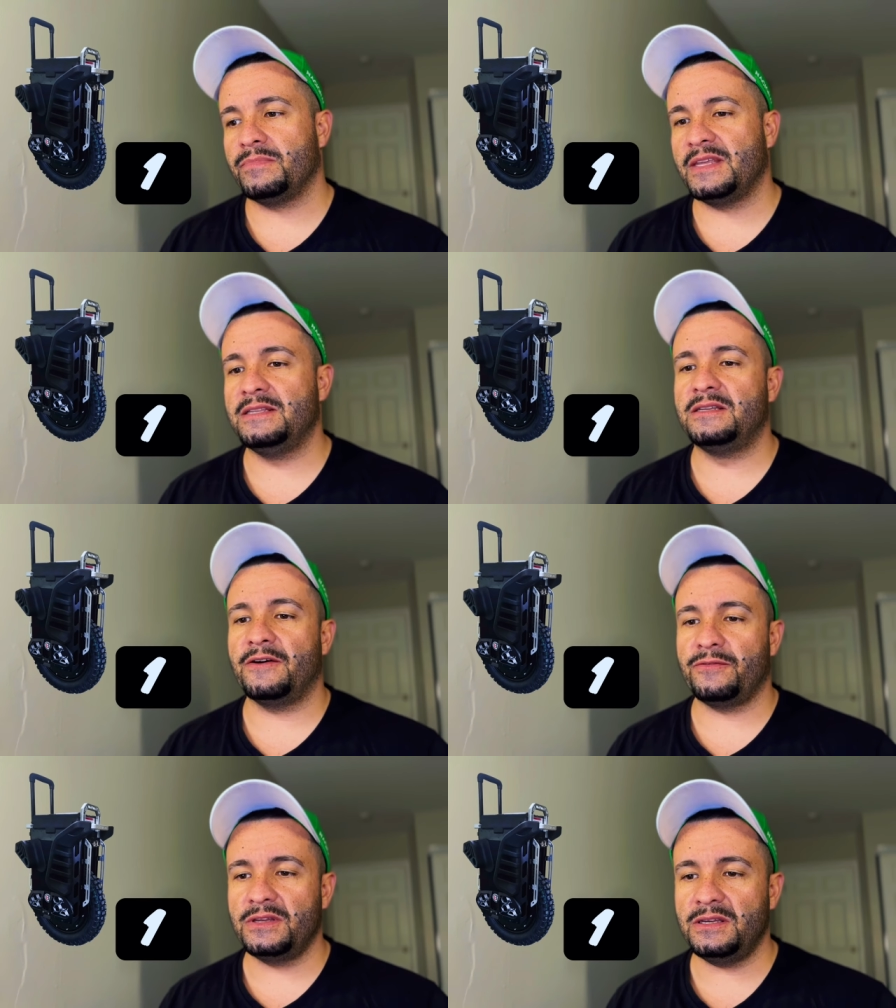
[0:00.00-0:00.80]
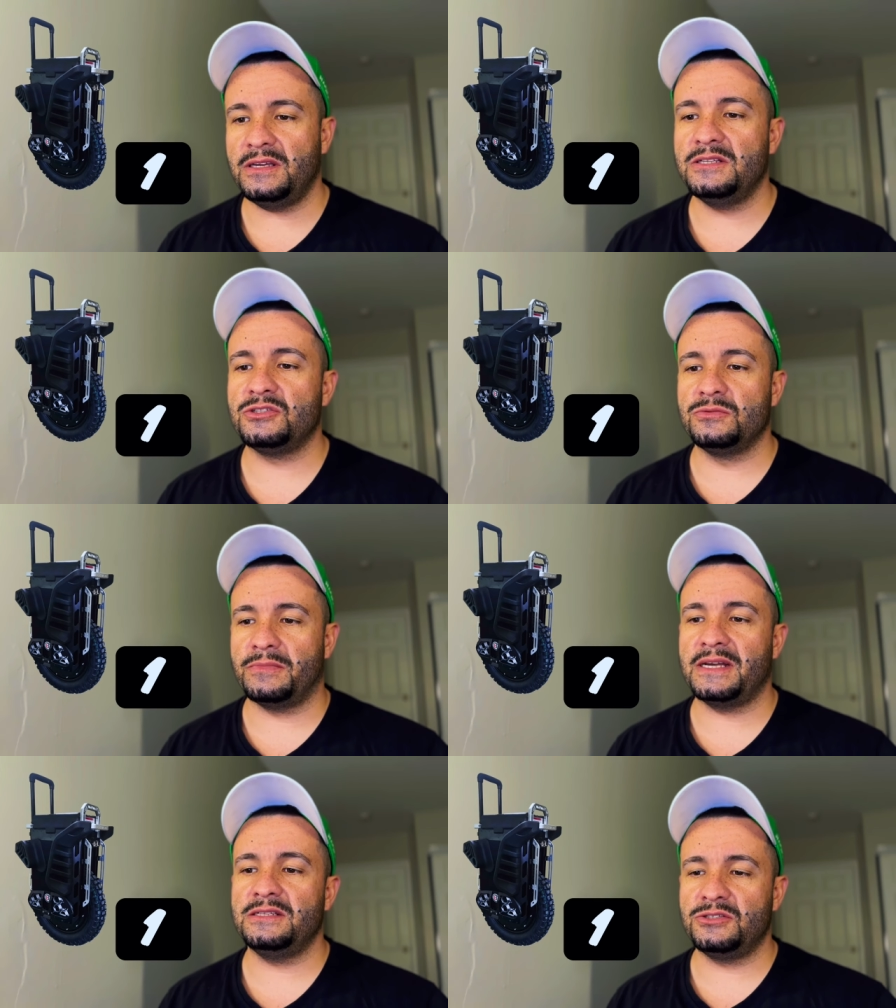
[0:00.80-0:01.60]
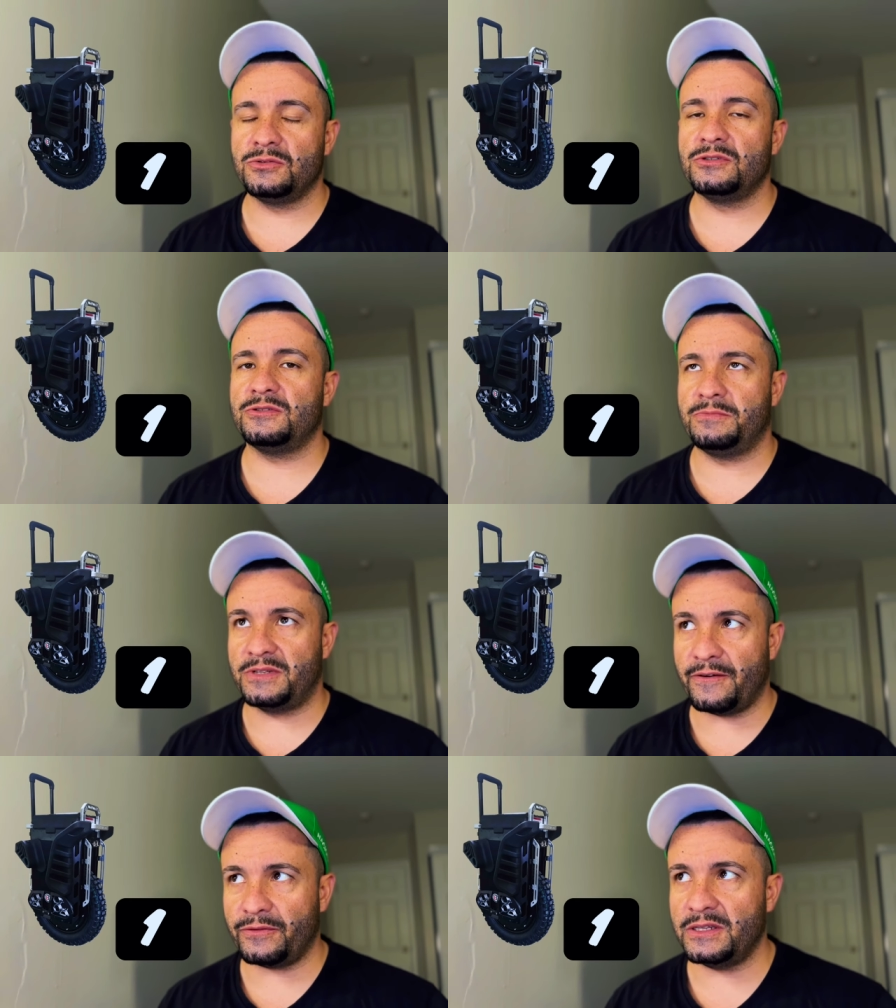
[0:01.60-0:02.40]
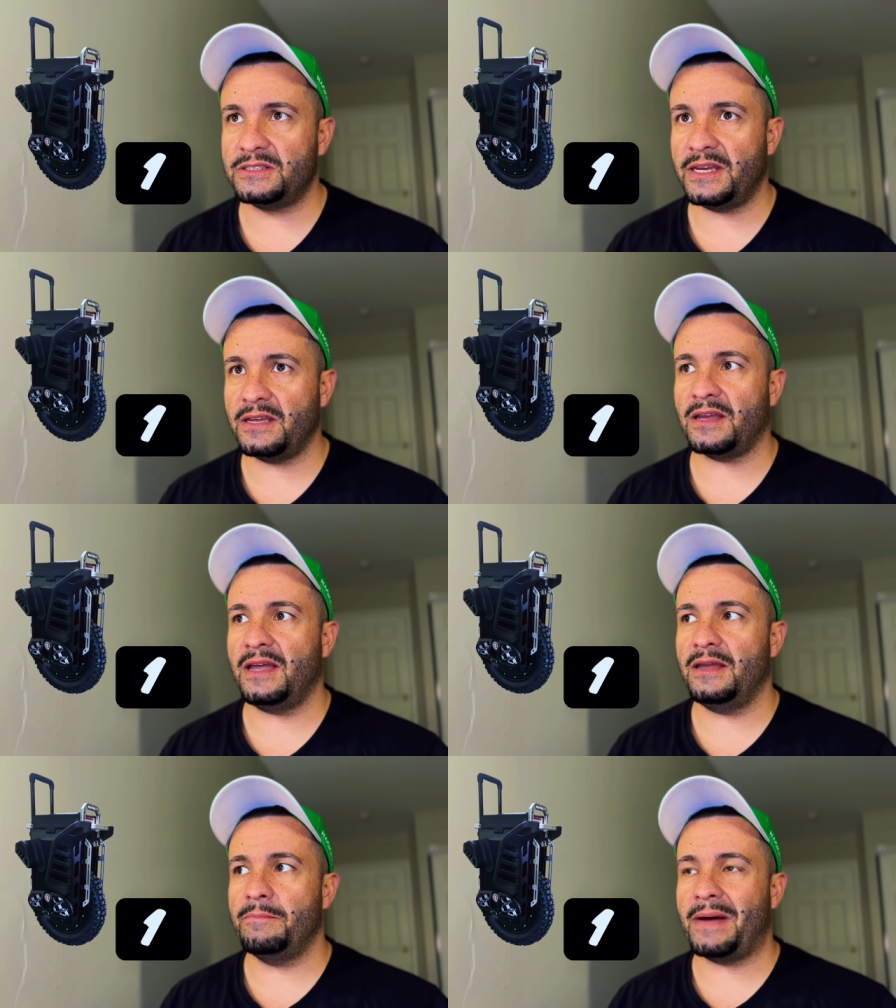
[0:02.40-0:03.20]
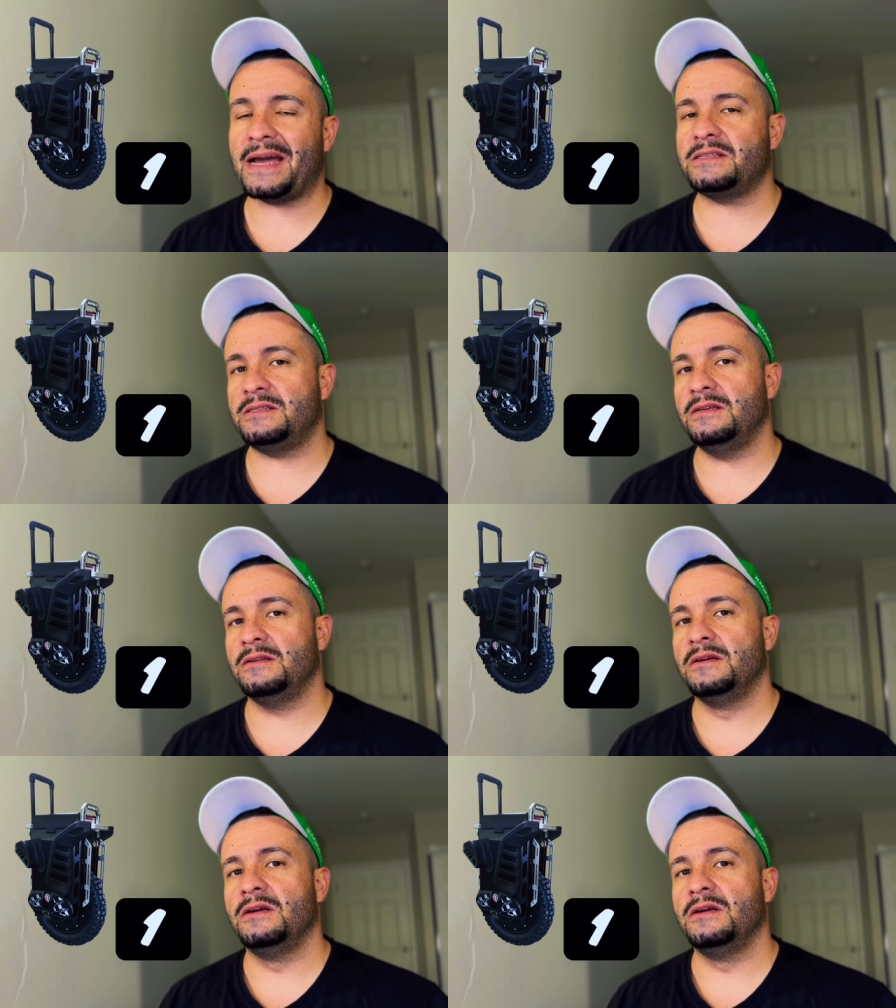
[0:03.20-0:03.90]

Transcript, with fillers: they definitely e scoot my e-scooters definitely take a backseat